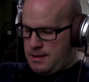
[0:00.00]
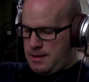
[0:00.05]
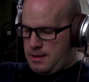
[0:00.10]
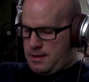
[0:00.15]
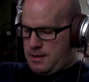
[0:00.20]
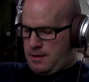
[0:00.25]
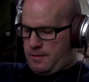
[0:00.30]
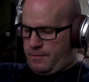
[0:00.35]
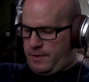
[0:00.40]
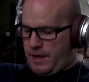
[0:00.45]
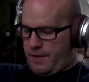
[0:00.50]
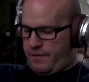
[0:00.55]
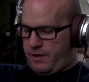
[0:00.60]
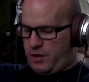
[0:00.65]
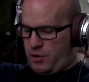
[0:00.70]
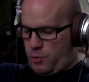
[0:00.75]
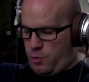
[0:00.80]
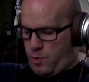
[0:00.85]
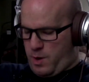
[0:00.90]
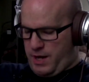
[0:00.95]
If you have any
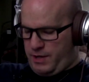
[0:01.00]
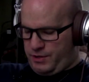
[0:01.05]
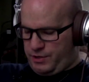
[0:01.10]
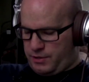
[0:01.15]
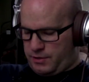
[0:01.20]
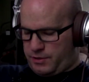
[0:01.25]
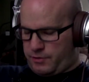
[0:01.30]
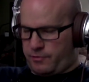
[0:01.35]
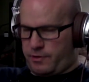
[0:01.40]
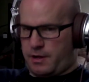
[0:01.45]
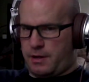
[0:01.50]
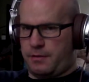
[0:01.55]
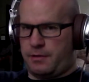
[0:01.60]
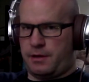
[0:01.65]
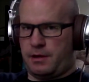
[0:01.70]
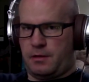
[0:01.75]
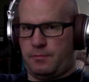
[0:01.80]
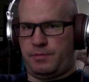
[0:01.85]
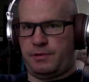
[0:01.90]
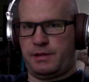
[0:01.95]
questions or anything,
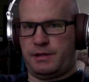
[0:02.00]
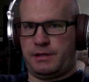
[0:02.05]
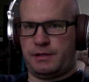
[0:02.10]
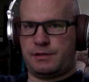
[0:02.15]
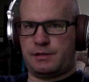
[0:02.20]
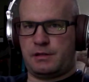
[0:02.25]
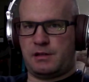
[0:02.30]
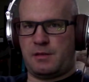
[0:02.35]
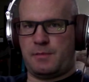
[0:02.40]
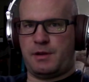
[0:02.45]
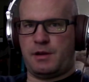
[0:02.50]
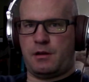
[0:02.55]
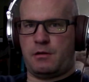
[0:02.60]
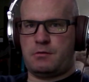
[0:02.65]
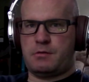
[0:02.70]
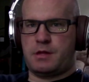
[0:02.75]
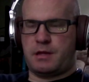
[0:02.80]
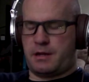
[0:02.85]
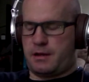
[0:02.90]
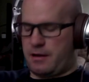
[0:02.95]
please let me know in
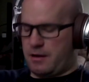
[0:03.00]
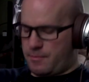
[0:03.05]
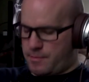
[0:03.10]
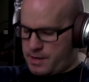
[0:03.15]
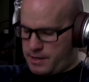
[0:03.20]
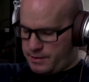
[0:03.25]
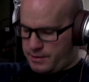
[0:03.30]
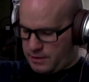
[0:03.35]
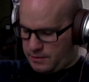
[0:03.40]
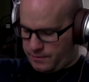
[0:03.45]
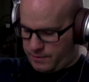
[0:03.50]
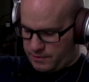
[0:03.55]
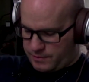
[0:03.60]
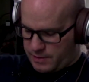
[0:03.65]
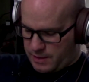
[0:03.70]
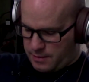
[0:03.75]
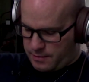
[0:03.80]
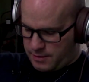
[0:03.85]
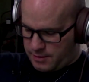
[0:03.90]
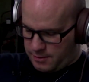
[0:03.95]
the comments. If there's
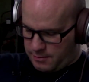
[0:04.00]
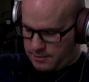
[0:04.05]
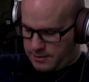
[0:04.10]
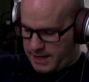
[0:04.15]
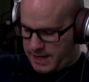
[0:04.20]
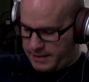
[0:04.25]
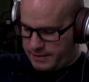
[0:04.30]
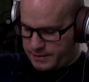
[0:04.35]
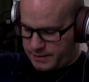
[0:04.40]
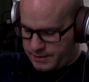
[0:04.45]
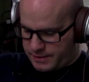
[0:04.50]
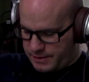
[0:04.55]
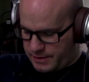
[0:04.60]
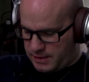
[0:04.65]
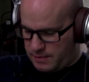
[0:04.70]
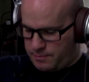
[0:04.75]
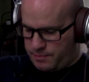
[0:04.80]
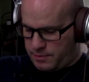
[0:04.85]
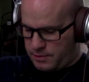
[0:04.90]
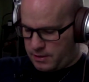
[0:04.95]
anything you'd like to see,
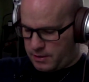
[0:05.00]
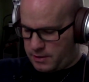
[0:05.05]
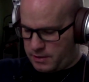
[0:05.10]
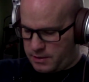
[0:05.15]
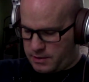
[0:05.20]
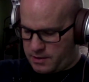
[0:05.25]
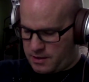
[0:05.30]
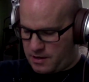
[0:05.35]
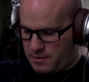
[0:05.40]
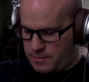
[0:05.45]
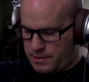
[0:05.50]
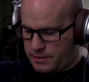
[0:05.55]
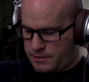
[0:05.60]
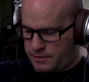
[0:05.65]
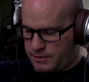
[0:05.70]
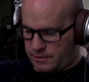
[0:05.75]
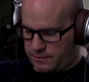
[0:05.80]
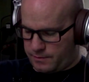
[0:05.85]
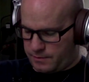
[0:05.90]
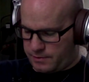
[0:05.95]
put it in the comments.
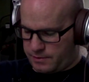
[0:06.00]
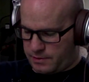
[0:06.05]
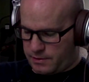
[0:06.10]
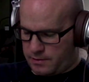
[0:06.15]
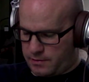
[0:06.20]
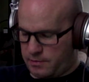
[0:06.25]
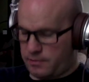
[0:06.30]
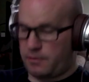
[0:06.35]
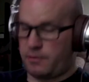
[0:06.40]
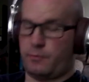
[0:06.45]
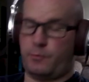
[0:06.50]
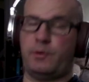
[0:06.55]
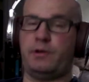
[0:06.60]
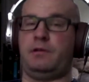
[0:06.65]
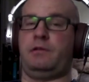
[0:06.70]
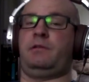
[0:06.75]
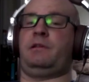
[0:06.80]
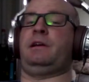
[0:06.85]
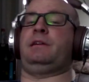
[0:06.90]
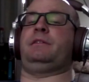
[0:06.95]
If there's anything you wouldn't
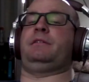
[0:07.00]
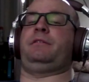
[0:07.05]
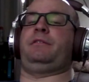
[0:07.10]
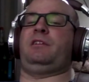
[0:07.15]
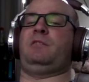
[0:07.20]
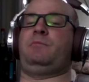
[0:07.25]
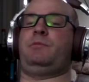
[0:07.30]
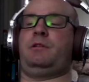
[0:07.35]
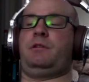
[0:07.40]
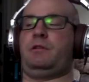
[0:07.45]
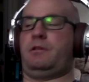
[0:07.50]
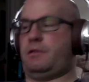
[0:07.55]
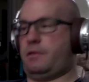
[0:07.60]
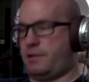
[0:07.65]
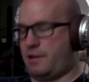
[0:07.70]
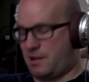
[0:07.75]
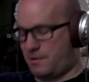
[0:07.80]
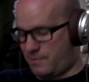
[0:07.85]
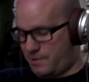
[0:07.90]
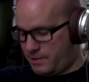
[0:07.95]
like to see, put it in the
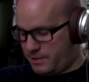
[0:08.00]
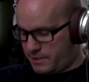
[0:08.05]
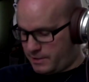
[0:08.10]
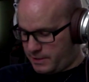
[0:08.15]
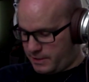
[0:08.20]
comments.